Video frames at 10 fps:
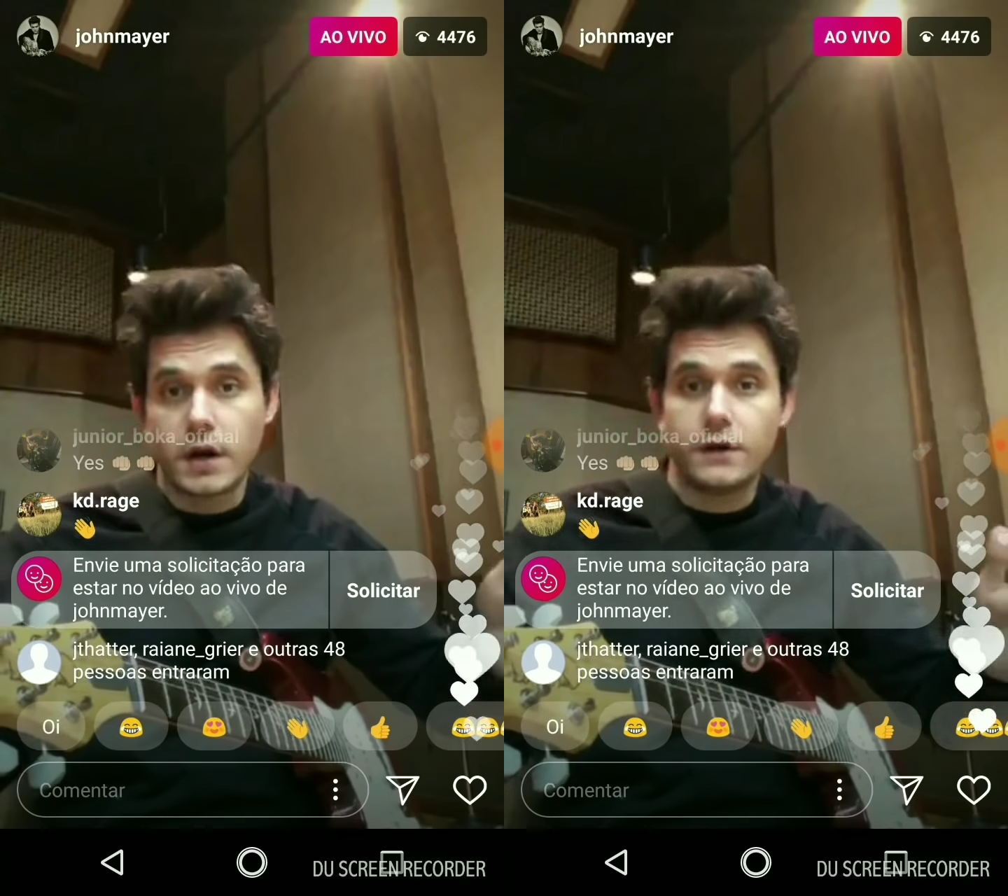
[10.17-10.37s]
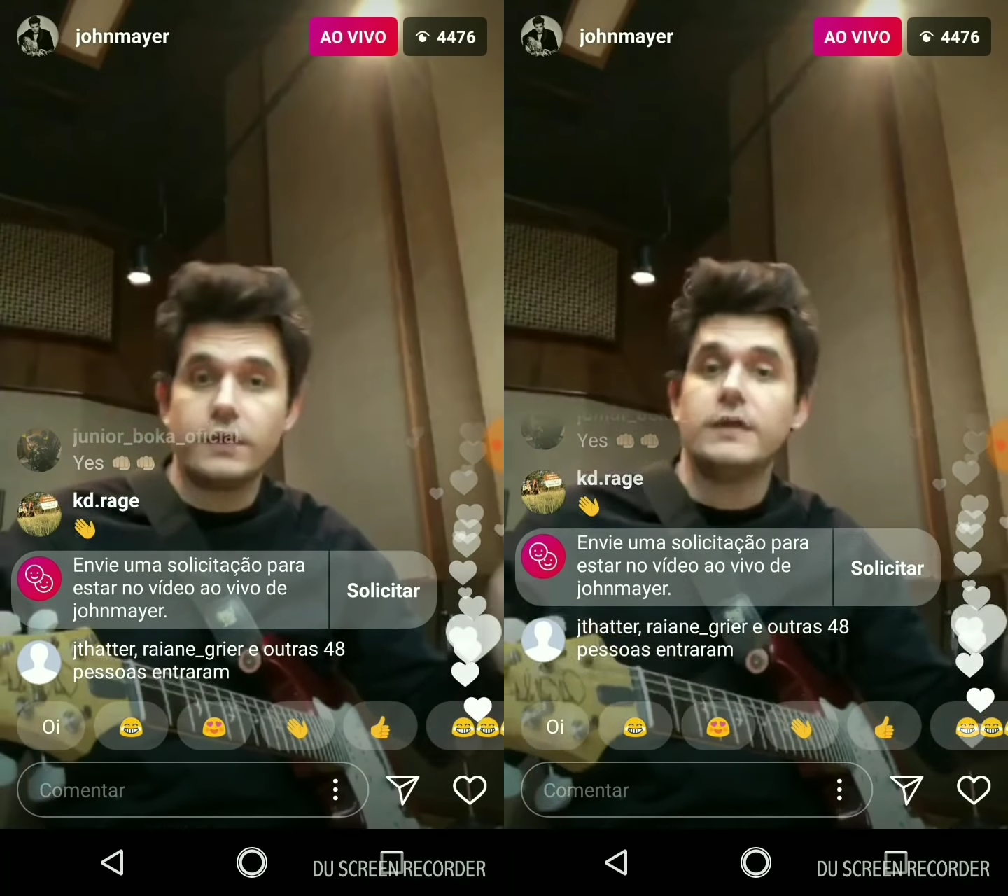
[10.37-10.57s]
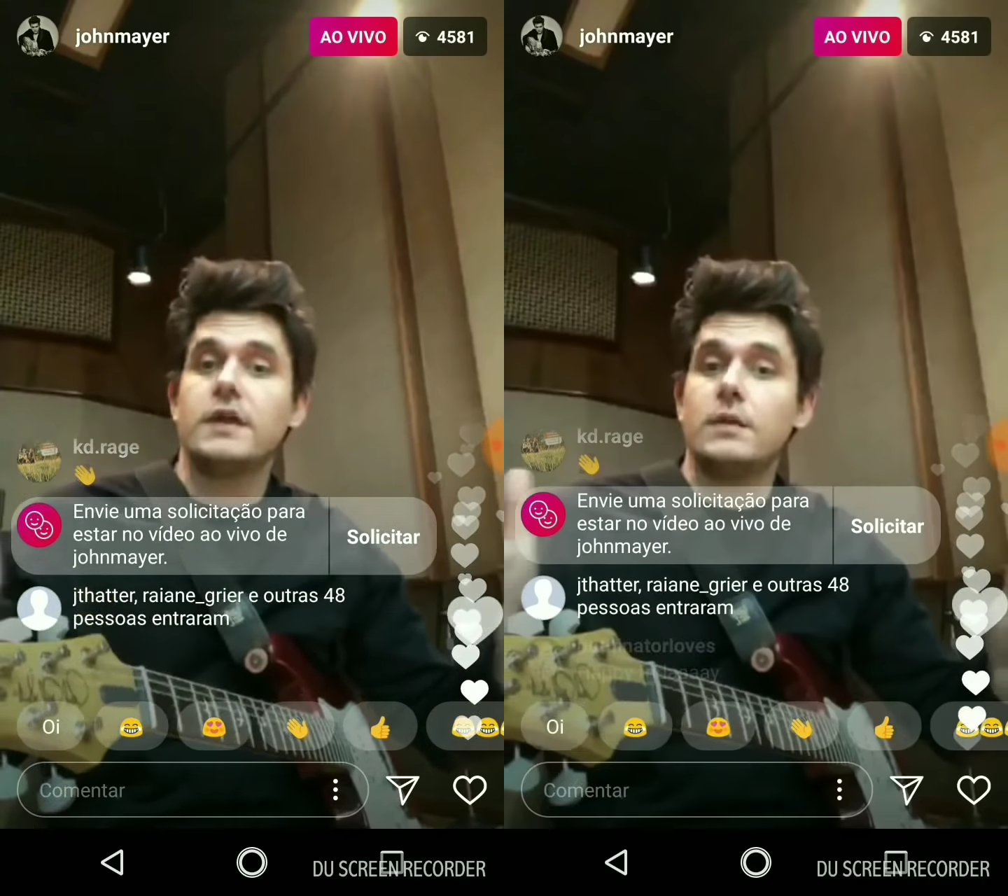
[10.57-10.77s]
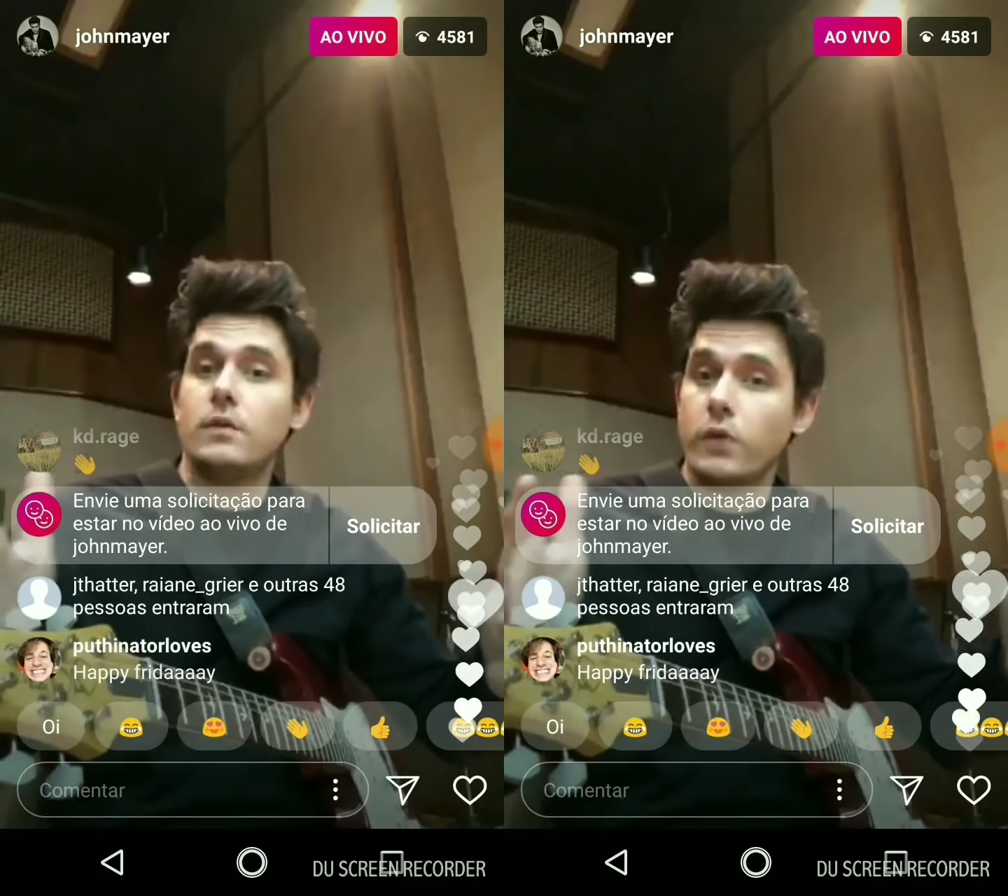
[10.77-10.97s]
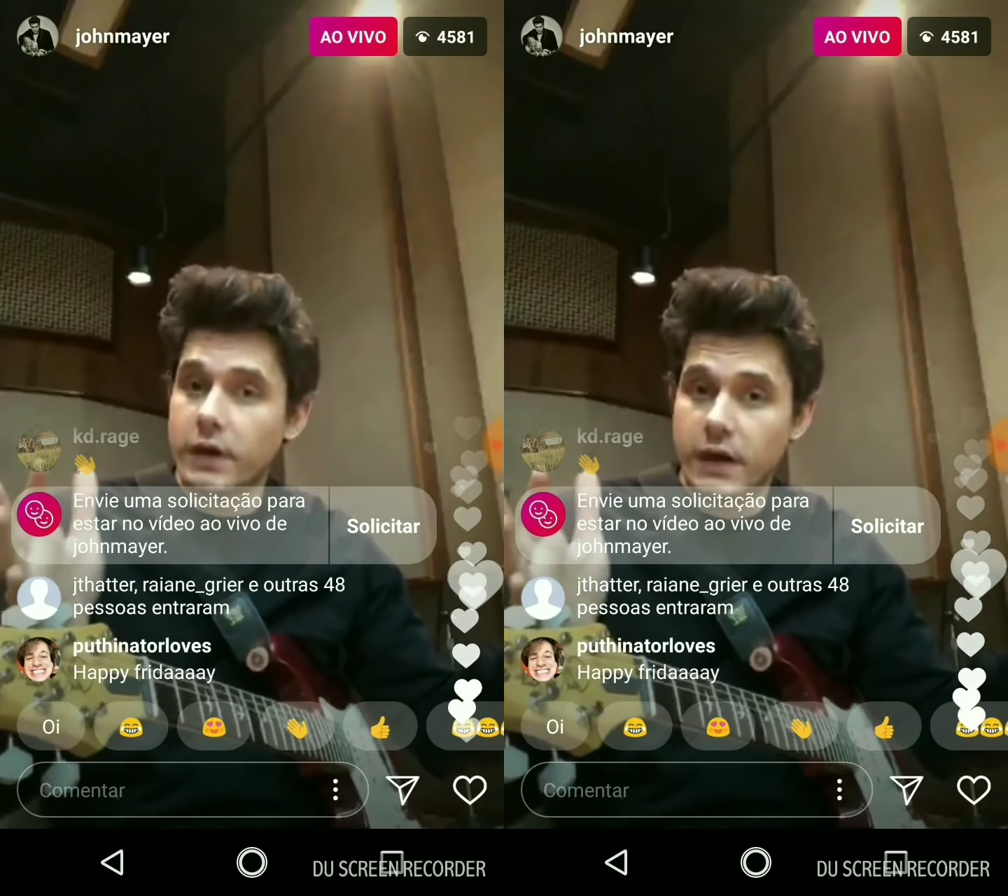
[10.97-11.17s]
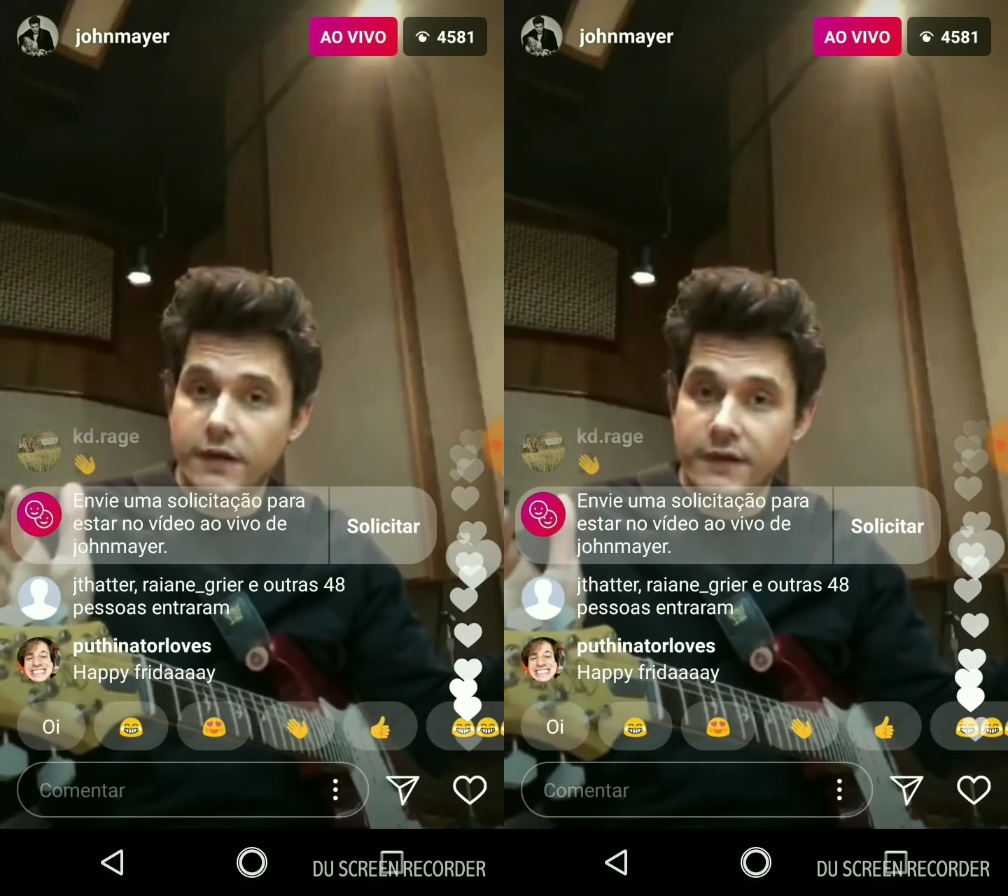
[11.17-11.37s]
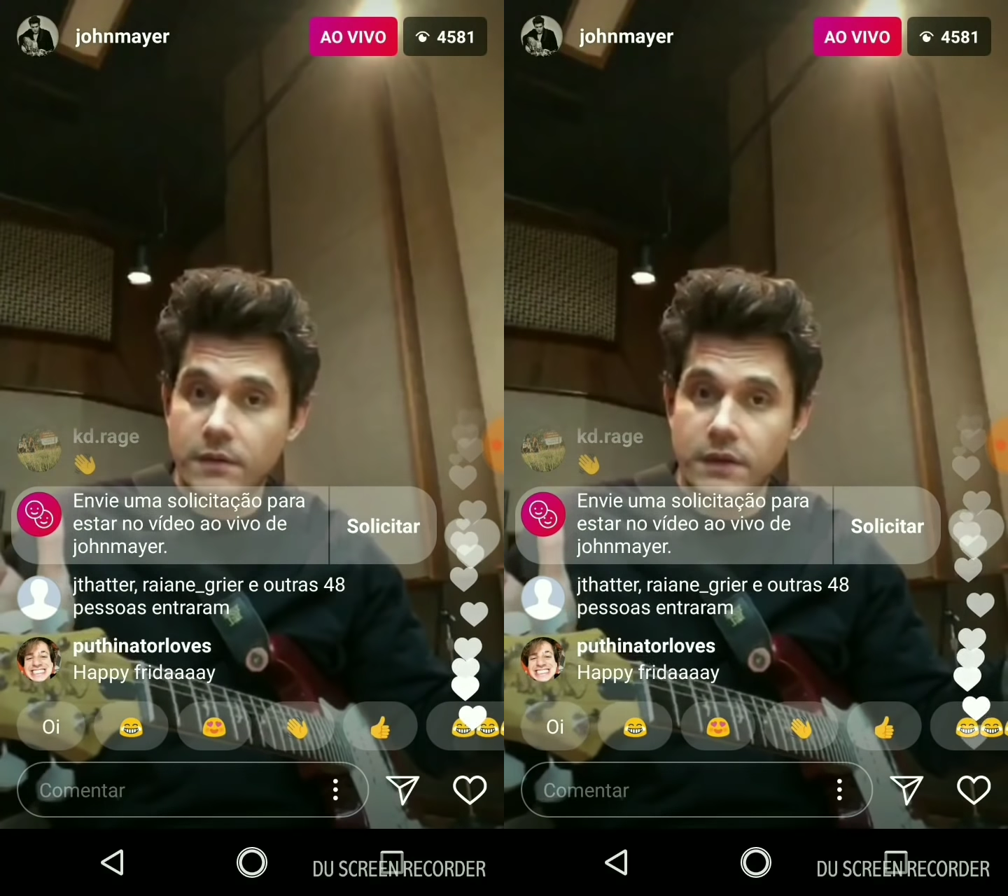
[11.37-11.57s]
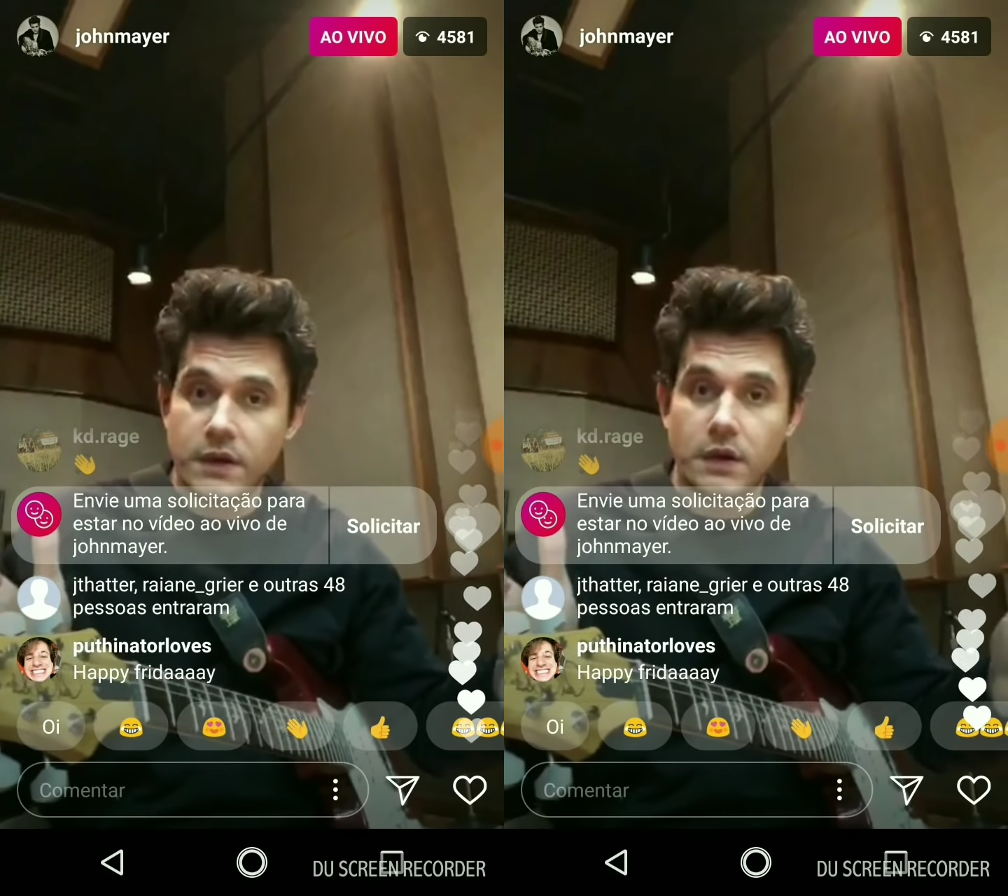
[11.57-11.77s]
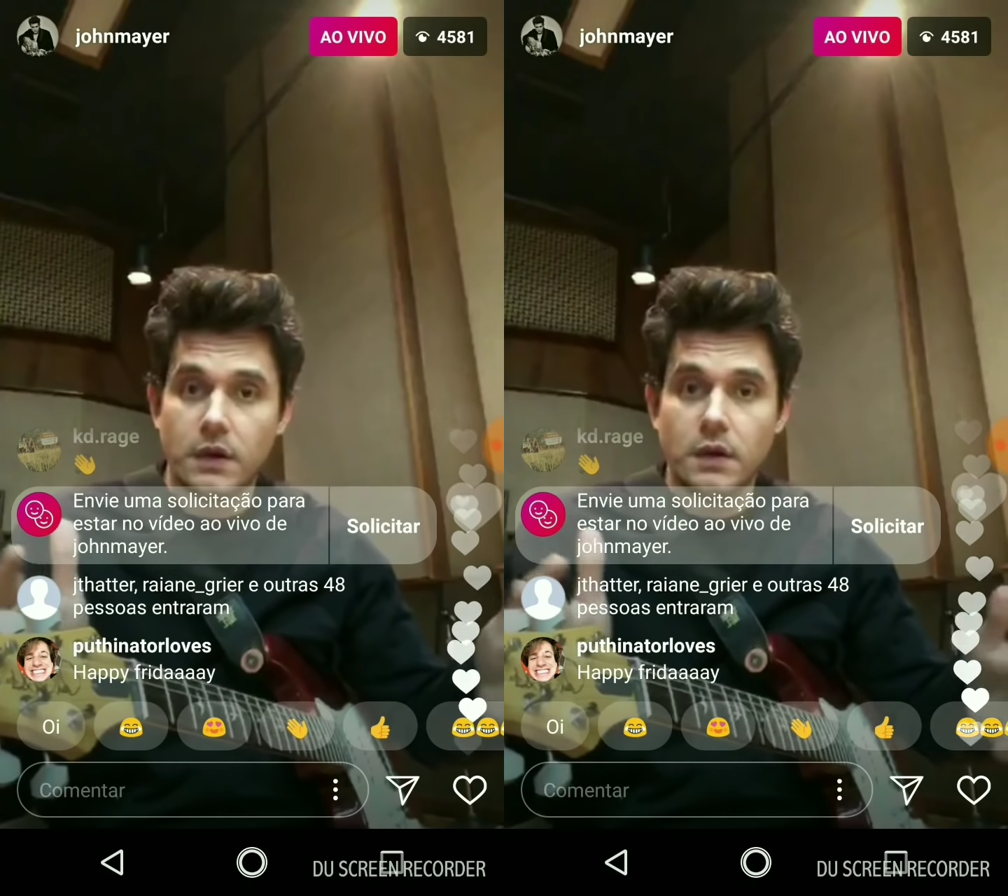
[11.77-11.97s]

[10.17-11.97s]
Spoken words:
concrete that I'm working on something.